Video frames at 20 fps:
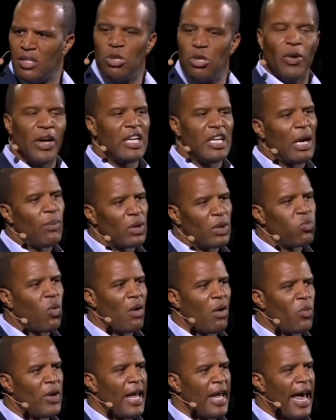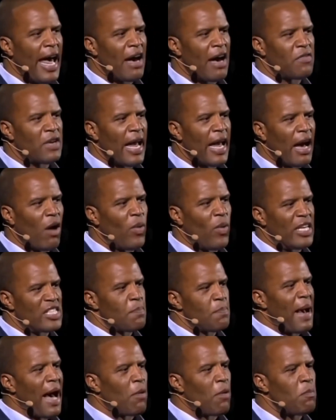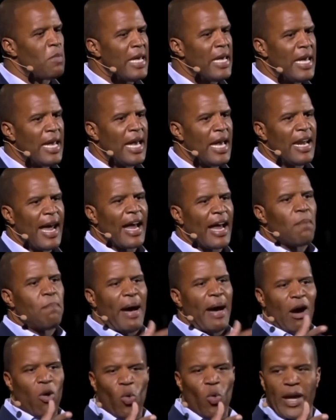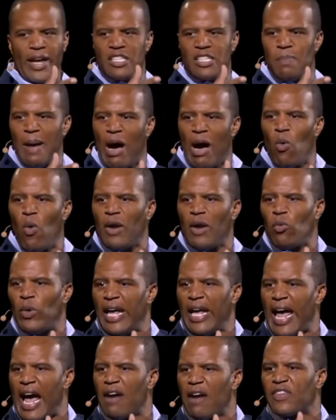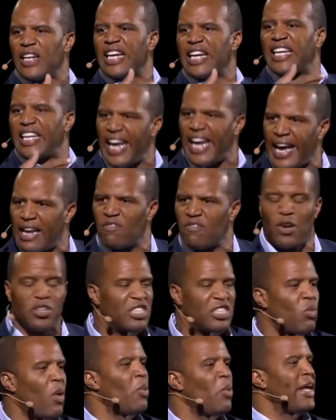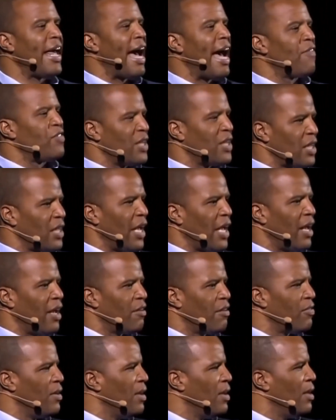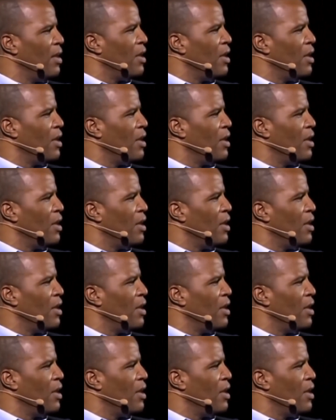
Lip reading: you end up with what we have now. When it's about me and not about we, it's about what we have to get versus what we have to give.